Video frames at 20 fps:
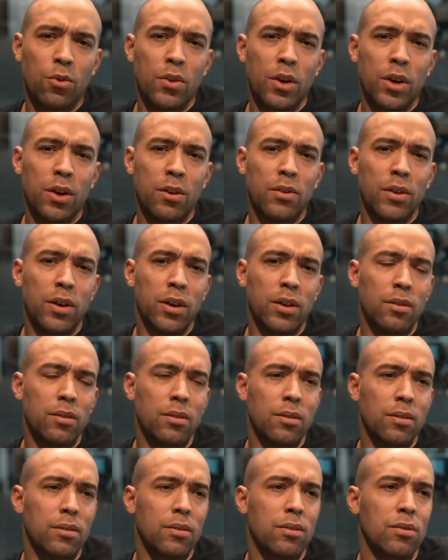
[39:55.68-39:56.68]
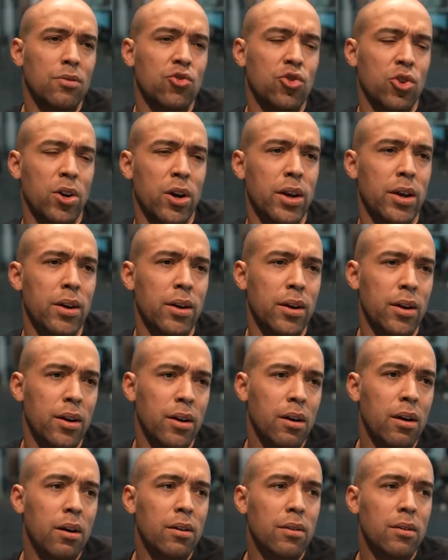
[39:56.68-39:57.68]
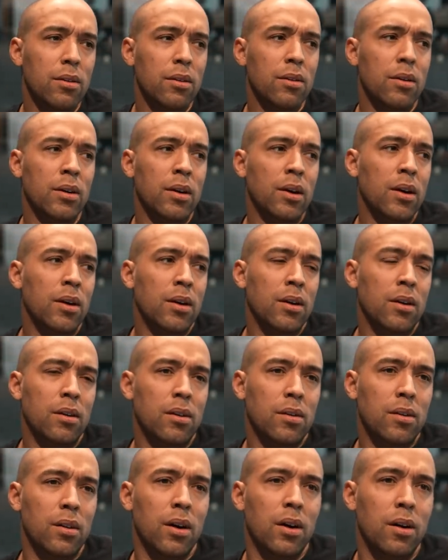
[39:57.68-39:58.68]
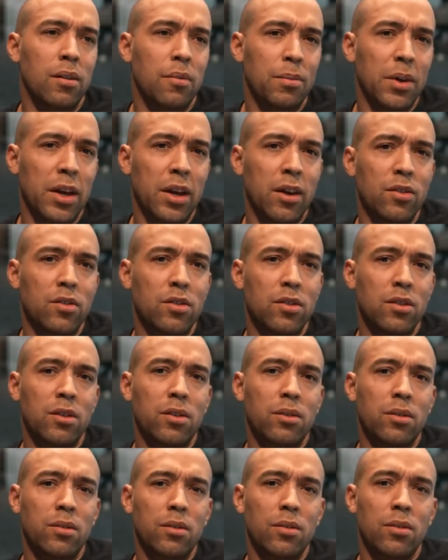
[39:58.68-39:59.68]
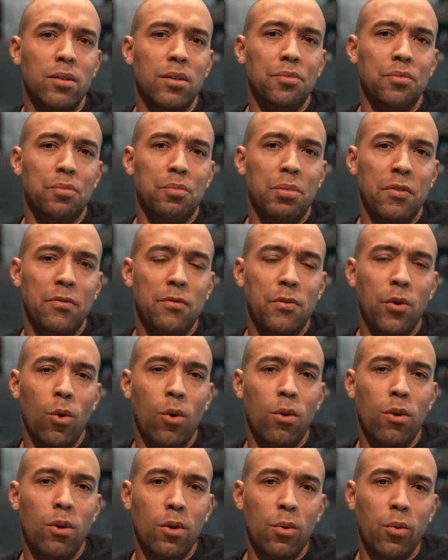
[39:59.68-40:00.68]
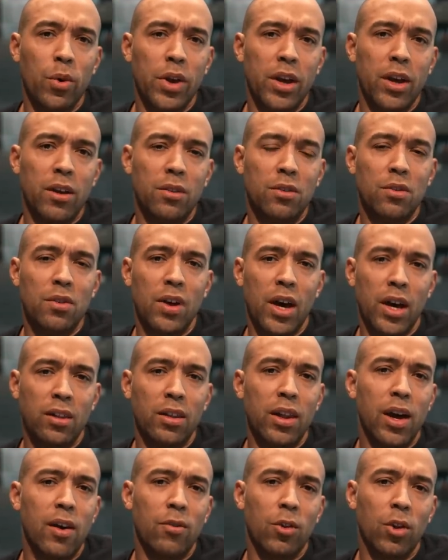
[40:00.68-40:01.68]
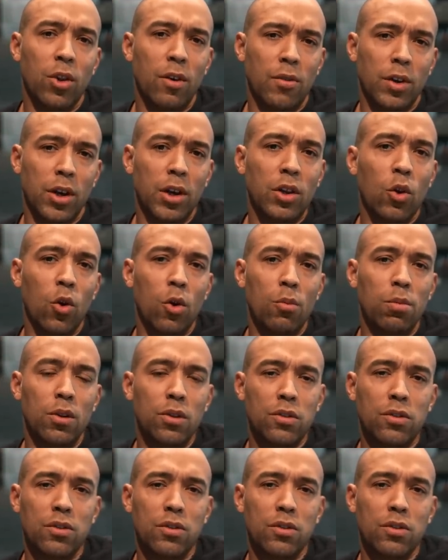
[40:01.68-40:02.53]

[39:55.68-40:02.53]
think that China, uh, because before we get to that level of a global